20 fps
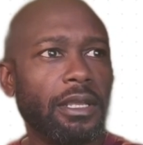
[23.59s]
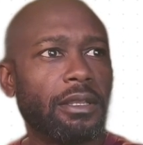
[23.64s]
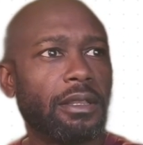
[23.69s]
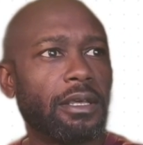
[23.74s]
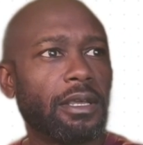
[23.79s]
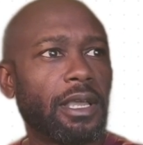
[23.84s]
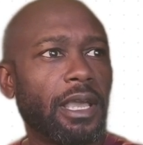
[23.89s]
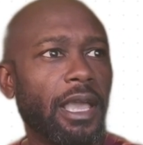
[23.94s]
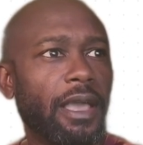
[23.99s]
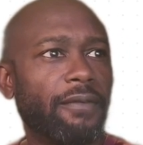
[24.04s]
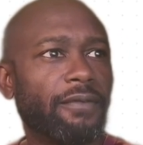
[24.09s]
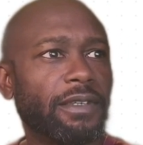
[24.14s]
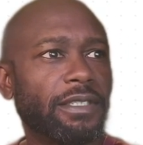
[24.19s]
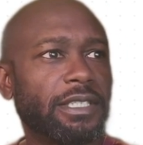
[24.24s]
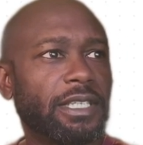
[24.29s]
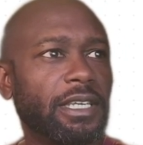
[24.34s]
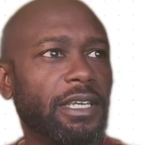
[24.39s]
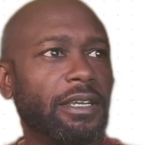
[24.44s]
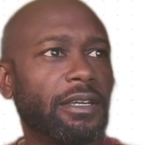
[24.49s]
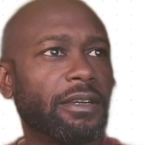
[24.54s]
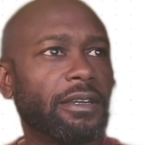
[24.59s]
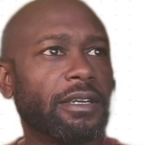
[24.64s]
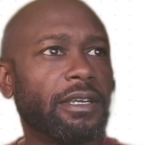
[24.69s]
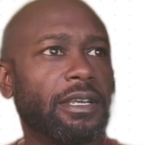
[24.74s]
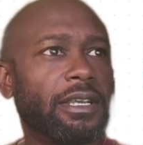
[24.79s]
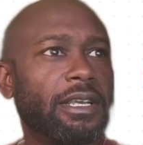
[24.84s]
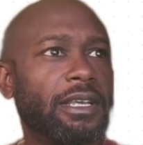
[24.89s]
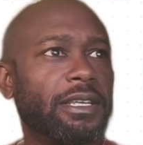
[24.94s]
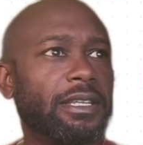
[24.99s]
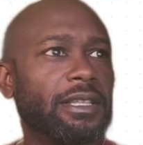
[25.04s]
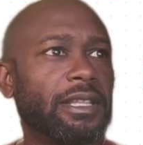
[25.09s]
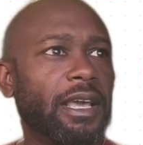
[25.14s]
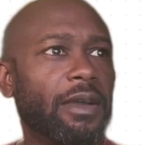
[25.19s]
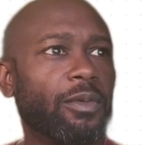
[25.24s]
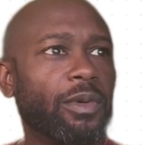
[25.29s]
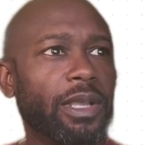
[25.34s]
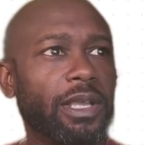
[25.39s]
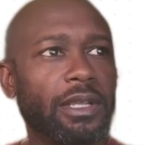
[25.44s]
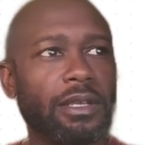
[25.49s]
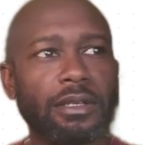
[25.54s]
the canvas here that
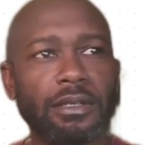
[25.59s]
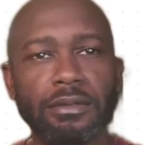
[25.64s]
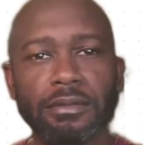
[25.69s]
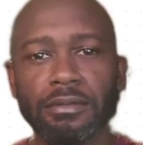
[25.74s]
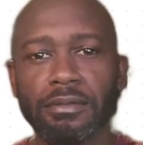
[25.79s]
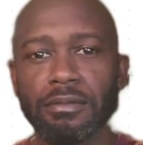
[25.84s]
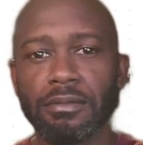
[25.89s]
we can